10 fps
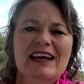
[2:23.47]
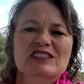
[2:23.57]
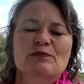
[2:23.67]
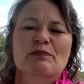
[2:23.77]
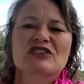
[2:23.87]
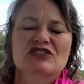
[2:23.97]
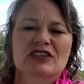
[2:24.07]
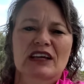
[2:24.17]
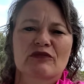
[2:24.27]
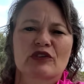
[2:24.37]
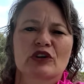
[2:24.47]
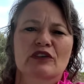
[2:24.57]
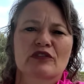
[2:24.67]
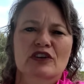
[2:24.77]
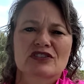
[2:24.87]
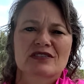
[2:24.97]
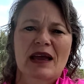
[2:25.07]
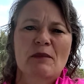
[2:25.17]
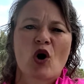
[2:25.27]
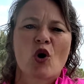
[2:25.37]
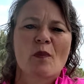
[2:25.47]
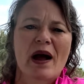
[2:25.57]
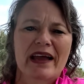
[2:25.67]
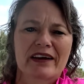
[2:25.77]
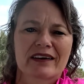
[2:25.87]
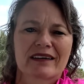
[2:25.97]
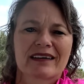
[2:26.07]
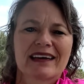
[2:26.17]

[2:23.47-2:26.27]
especially if you're a first-time home buyer.